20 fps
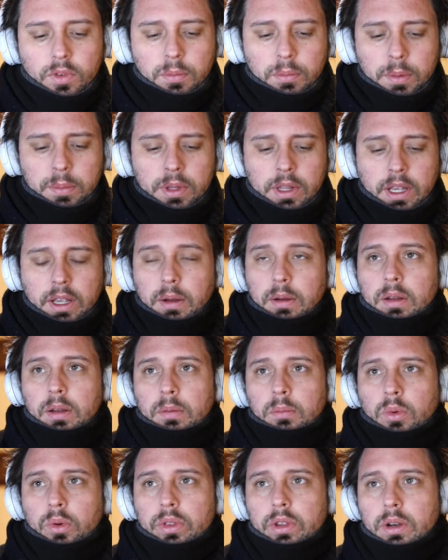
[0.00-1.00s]
maybe like
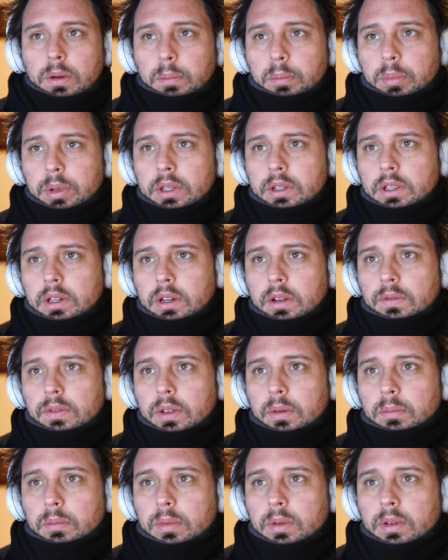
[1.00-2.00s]
more than 1 billion of
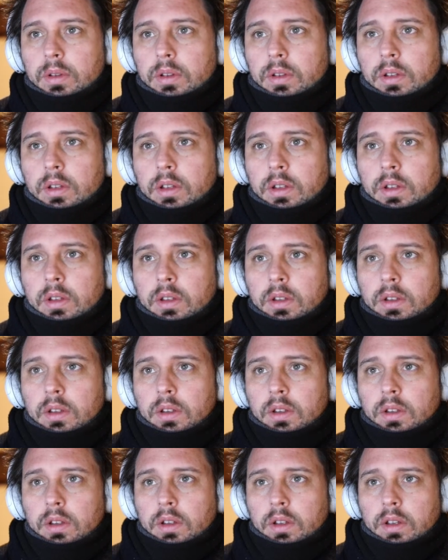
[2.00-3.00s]
them.
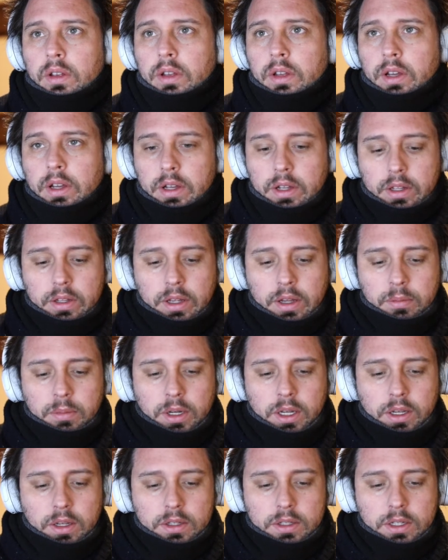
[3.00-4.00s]
How
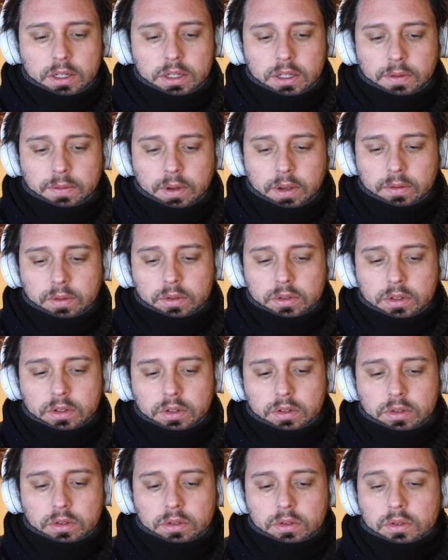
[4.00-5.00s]
many
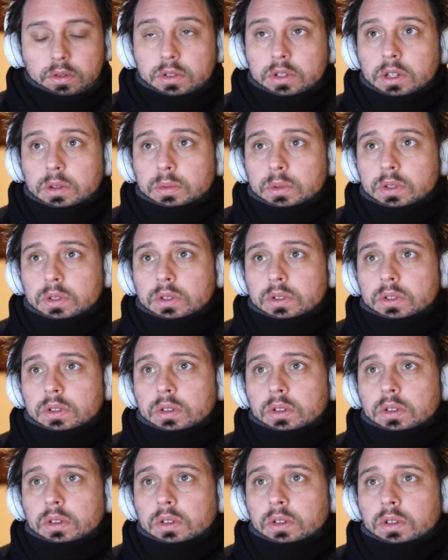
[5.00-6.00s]
6502 chips
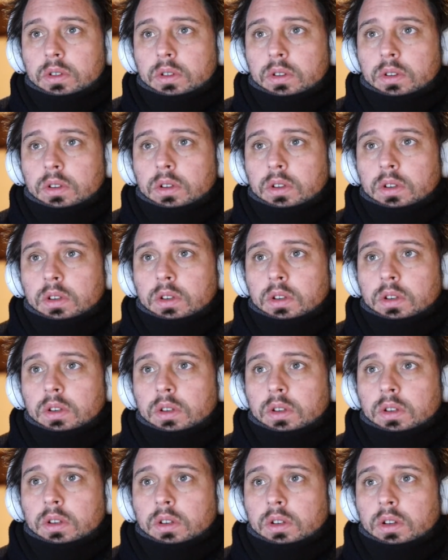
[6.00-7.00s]

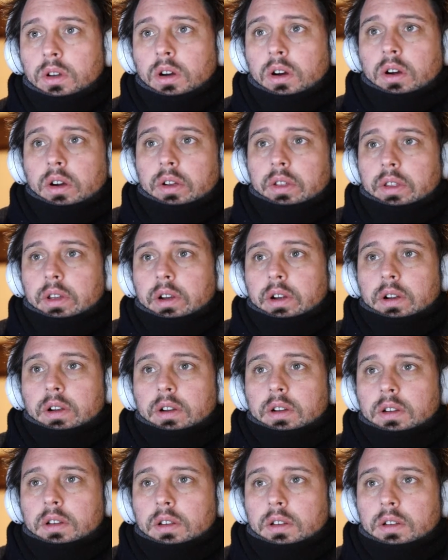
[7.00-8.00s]
are there?